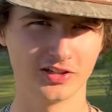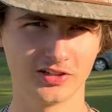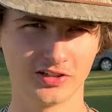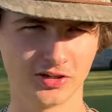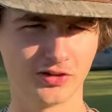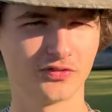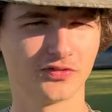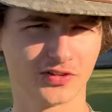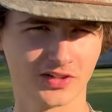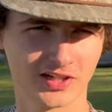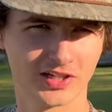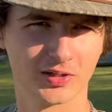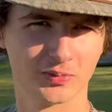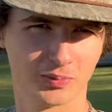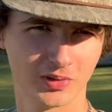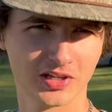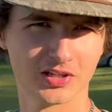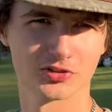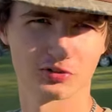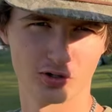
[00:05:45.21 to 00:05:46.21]
You know, forget the
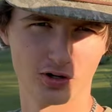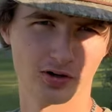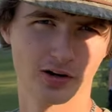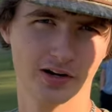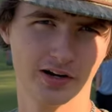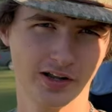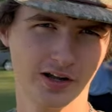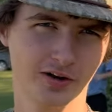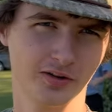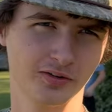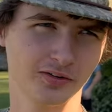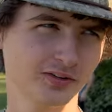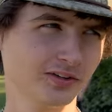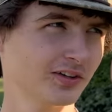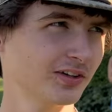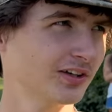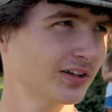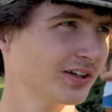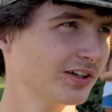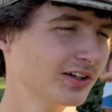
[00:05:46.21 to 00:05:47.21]
big truck right now.
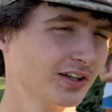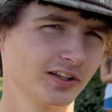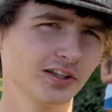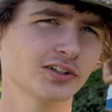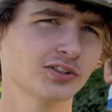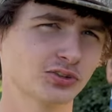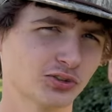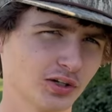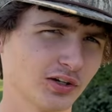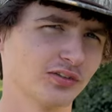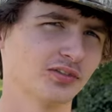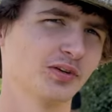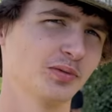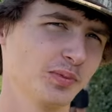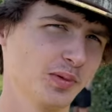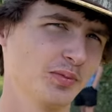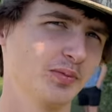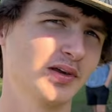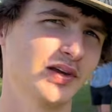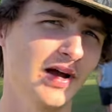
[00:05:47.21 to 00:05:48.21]
The little truck finna
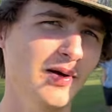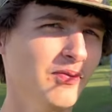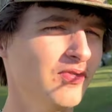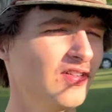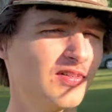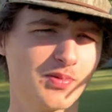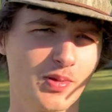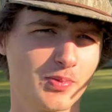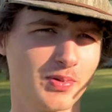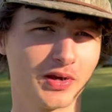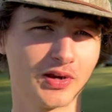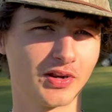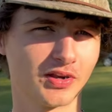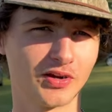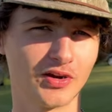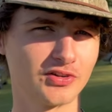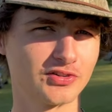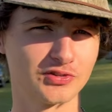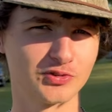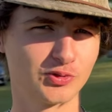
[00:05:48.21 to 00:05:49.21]
be big. I'm finna be bigger than
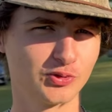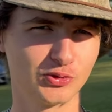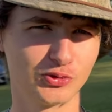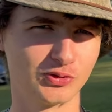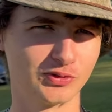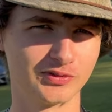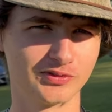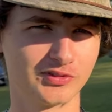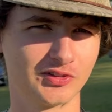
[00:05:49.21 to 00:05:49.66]
Carson Trull.